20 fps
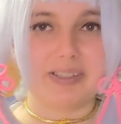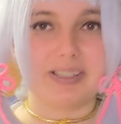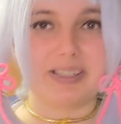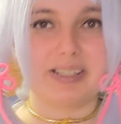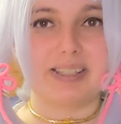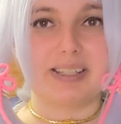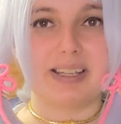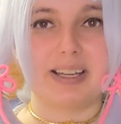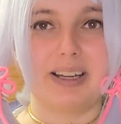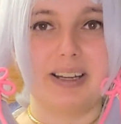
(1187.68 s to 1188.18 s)

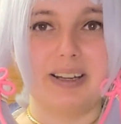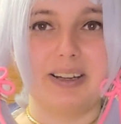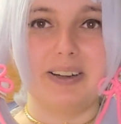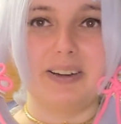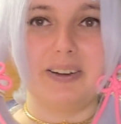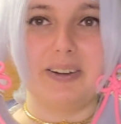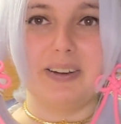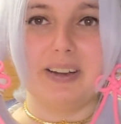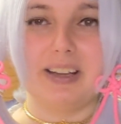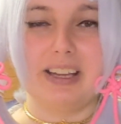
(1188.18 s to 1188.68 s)

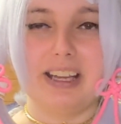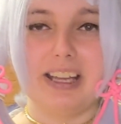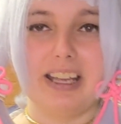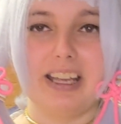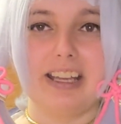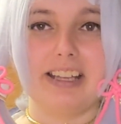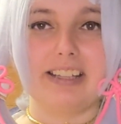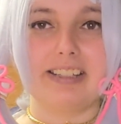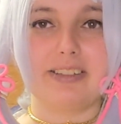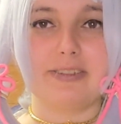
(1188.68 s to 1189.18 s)
So
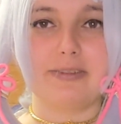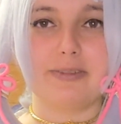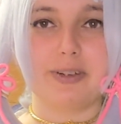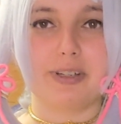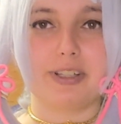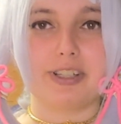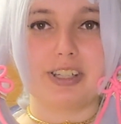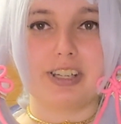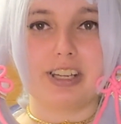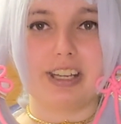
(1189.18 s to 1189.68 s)
it's
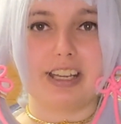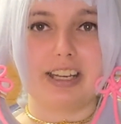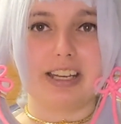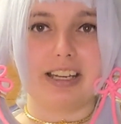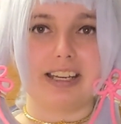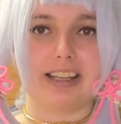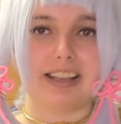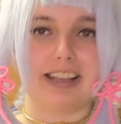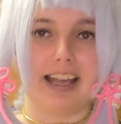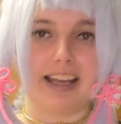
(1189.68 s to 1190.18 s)

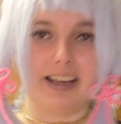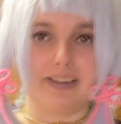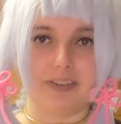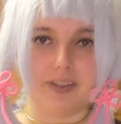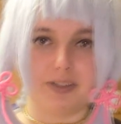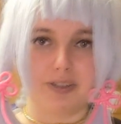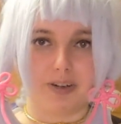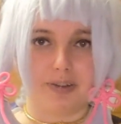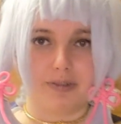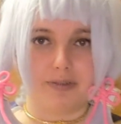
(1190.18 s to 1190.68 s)
unfortunate that if
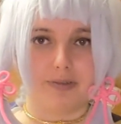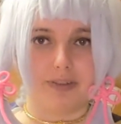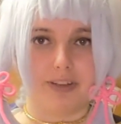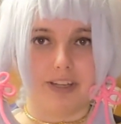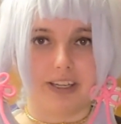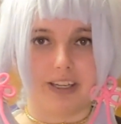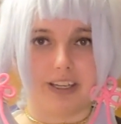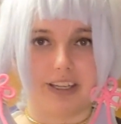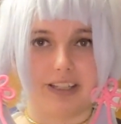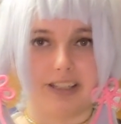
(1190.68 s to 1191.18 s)
you don't
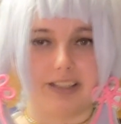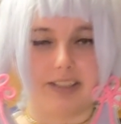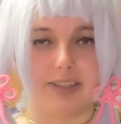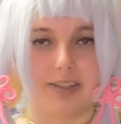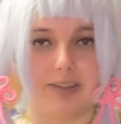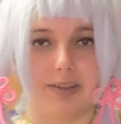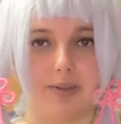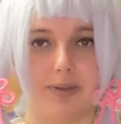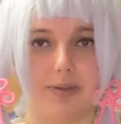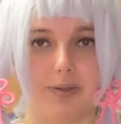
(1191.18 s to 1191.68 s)
fit
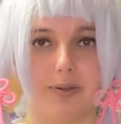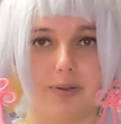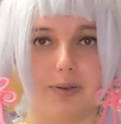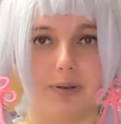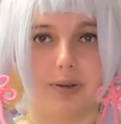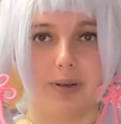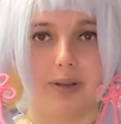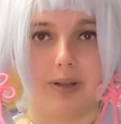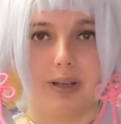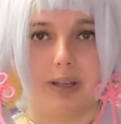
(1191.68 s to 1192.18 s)
into
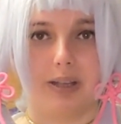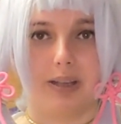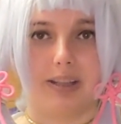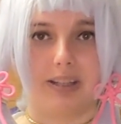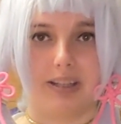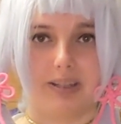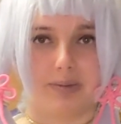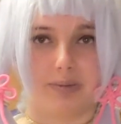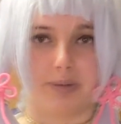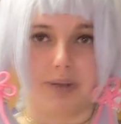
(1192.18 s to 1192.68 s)

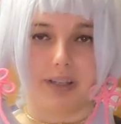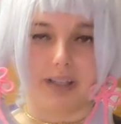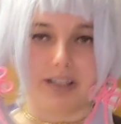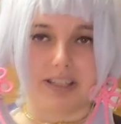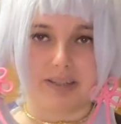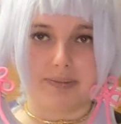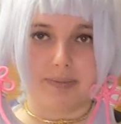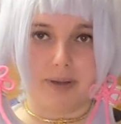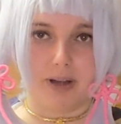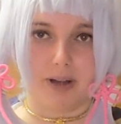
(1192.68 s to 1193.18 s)
these really
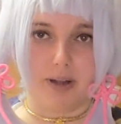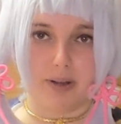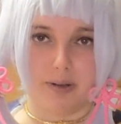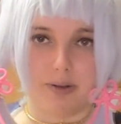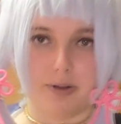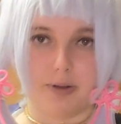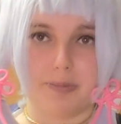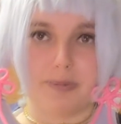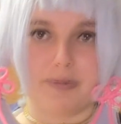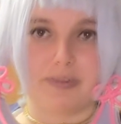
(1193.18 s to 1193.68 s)
small
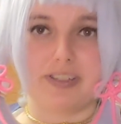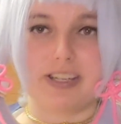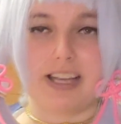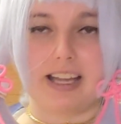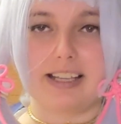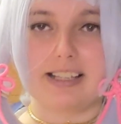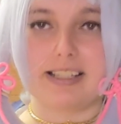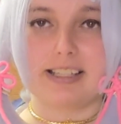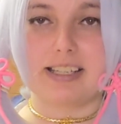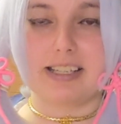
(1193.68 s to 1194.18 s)
group of
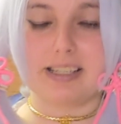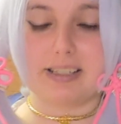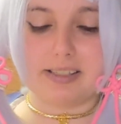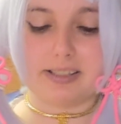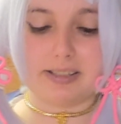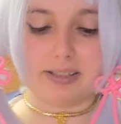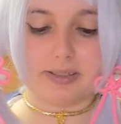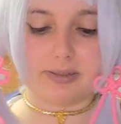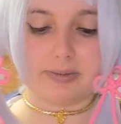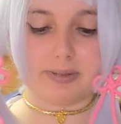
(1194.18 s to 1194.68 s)

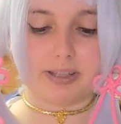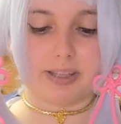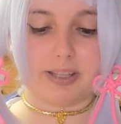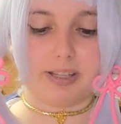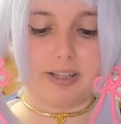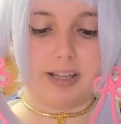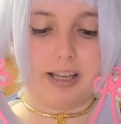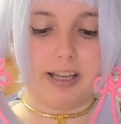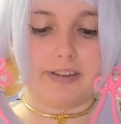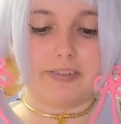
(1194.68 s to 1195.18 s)
sizings with
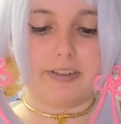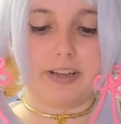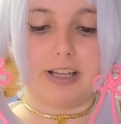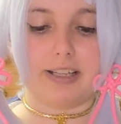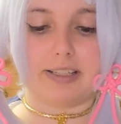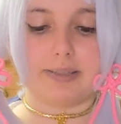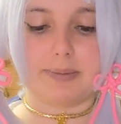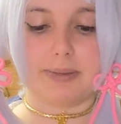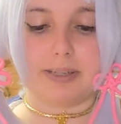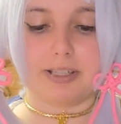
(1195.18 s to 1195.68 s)
a lot of
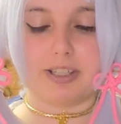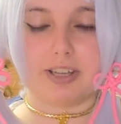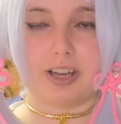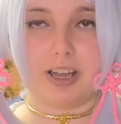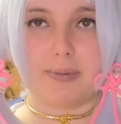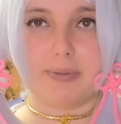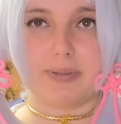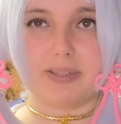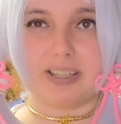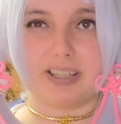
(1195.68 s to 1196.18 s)
cosplay
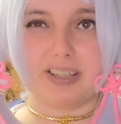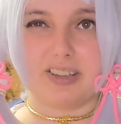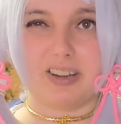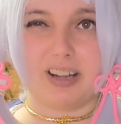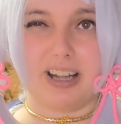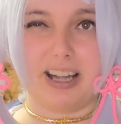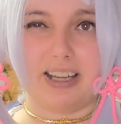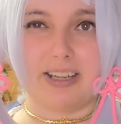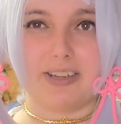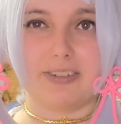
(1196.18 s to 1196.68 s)
shops, that you're
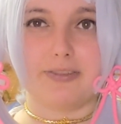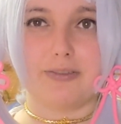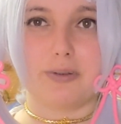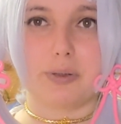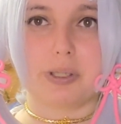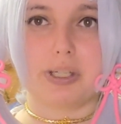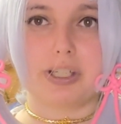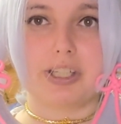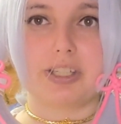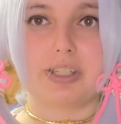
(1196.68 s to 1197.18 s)
kind of
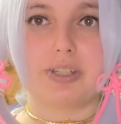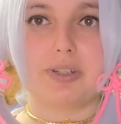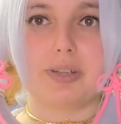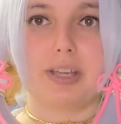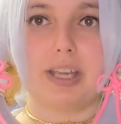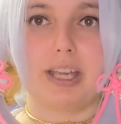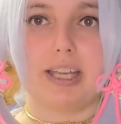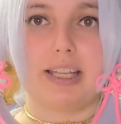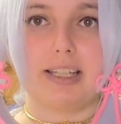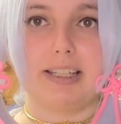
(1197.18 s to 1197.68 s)
forced to
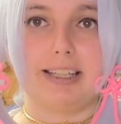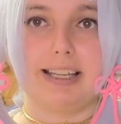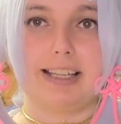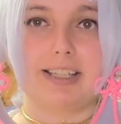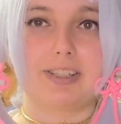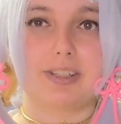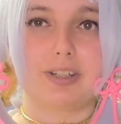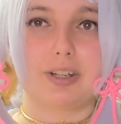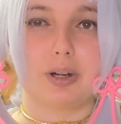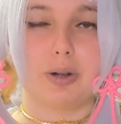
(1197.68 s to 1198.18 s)
get
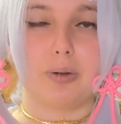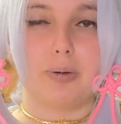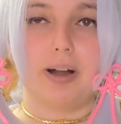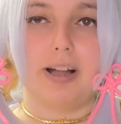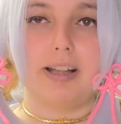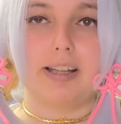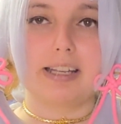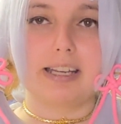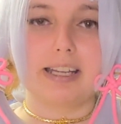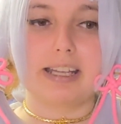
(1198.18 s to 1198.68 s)
lesser
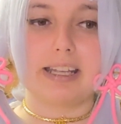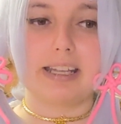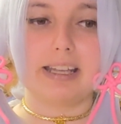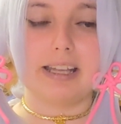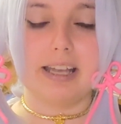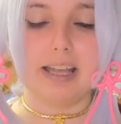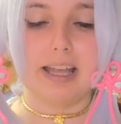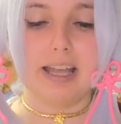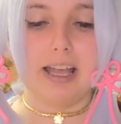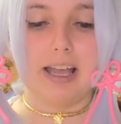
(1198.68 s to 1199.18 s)
quality.
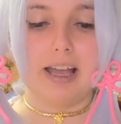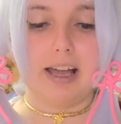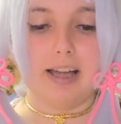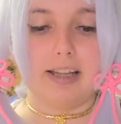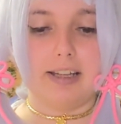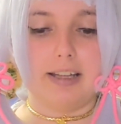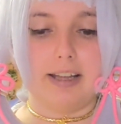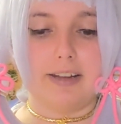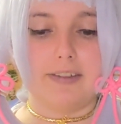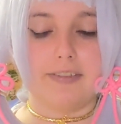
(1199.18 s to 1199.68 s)

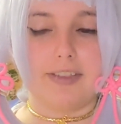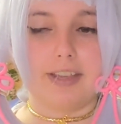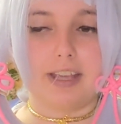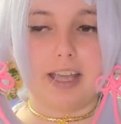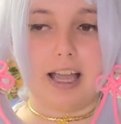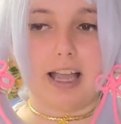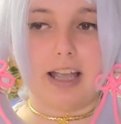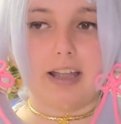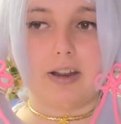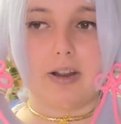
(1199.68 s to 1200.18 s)
a lot of the
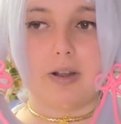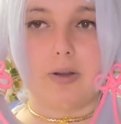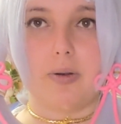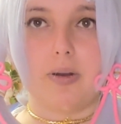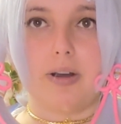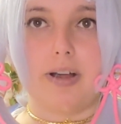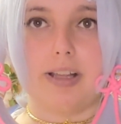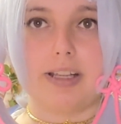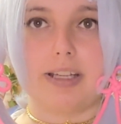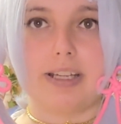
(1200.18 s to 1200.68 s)
higher
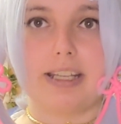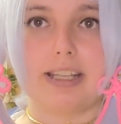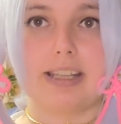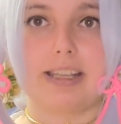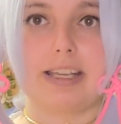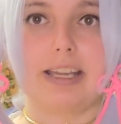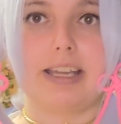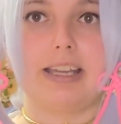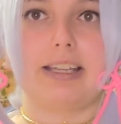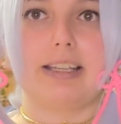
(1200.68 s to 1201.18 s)
quality
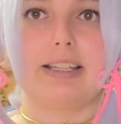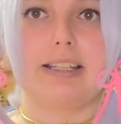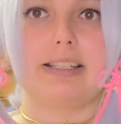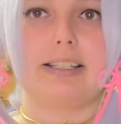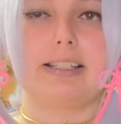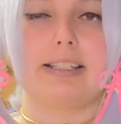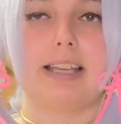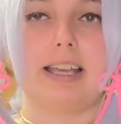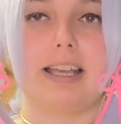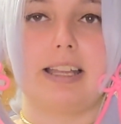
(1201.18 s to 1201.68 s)

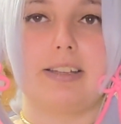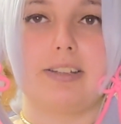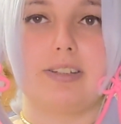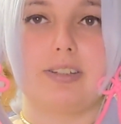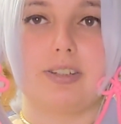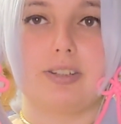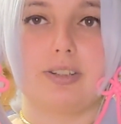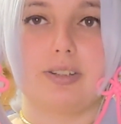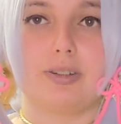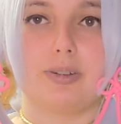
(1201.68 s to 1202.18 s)
things tend
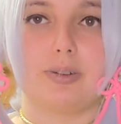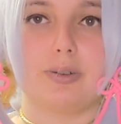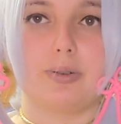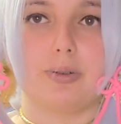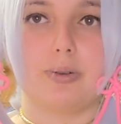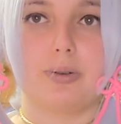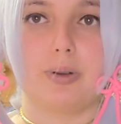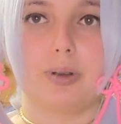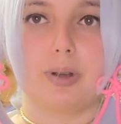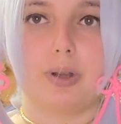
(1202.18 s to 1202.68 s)

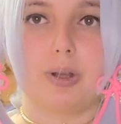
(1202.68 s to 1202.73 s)
to,